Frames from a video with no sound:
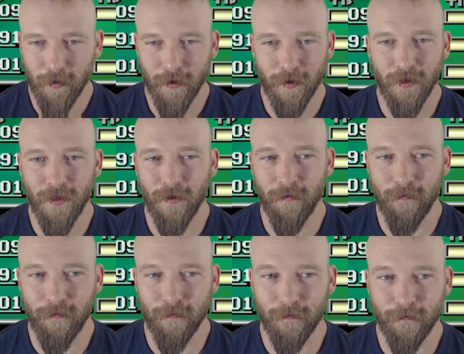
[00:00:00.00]
But
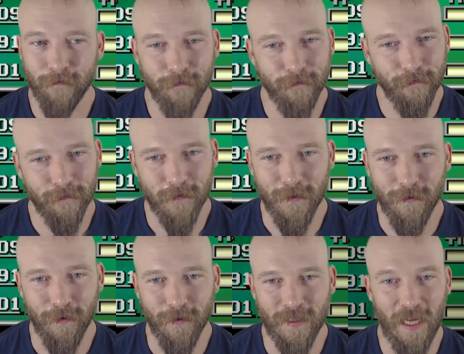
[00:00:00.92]

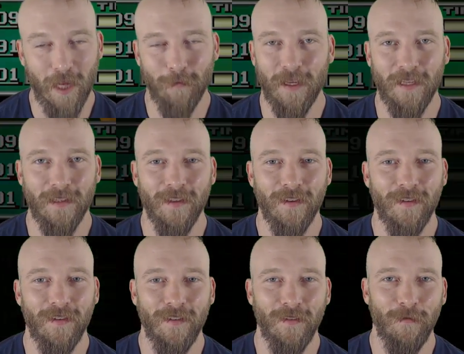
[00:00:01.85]
as far as a game like
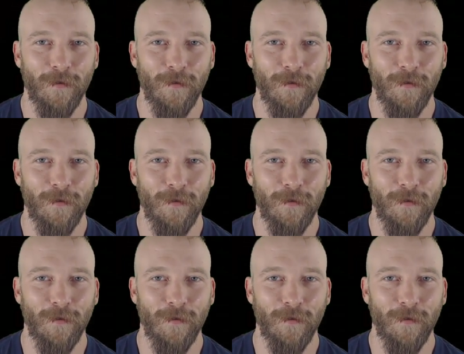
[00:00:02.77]
this